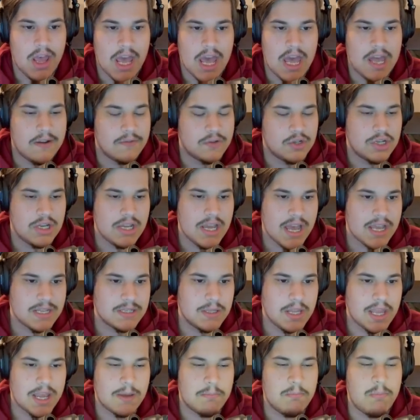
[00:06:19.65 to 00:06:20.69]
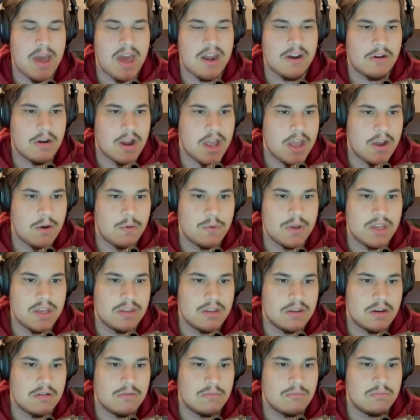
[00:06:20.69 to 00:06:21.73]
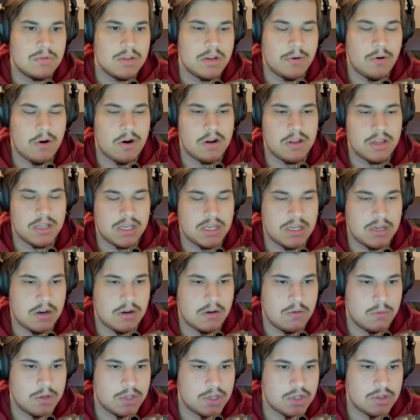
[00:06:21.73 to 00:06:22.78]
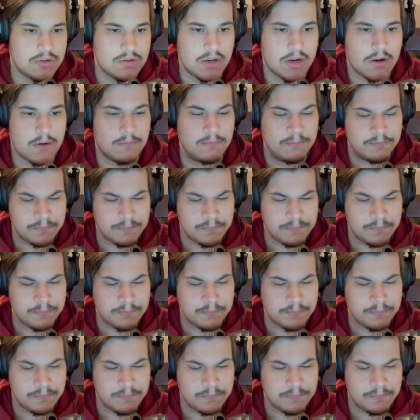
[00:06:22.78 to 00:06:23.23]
And if she has like better AoE than, you know, Arlecchino, which, you know,